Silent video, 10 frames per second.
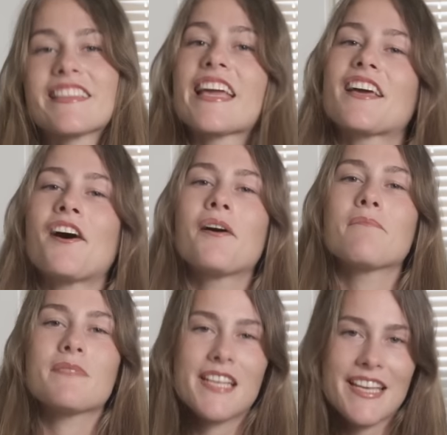They
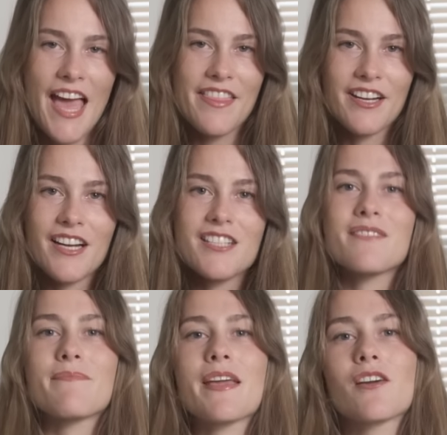come together to
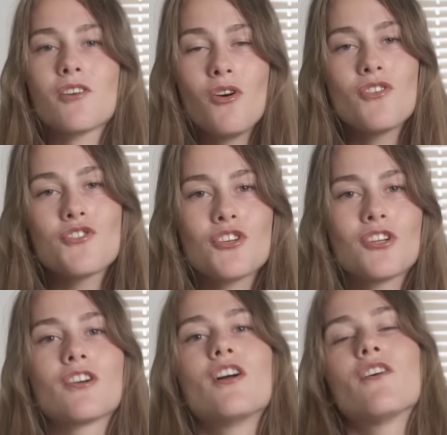make a
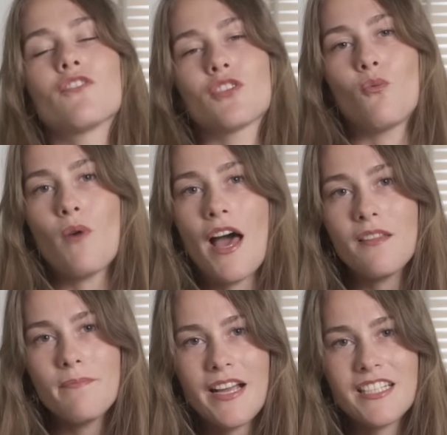culture for the
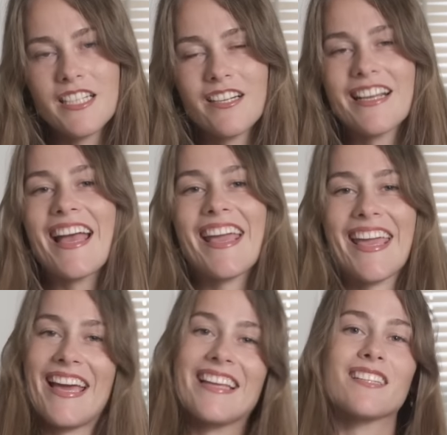wild bacteria
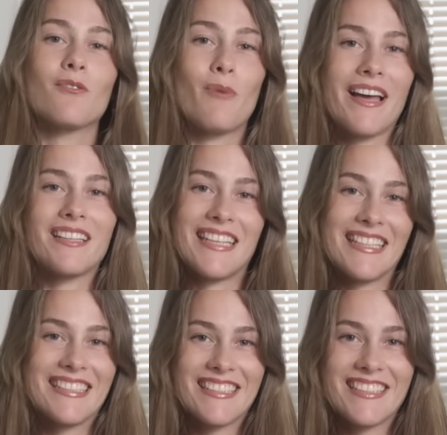and the wild
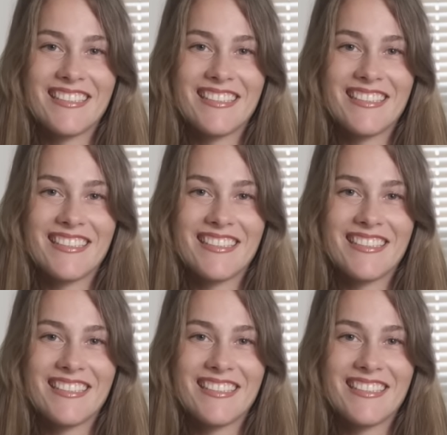yeast.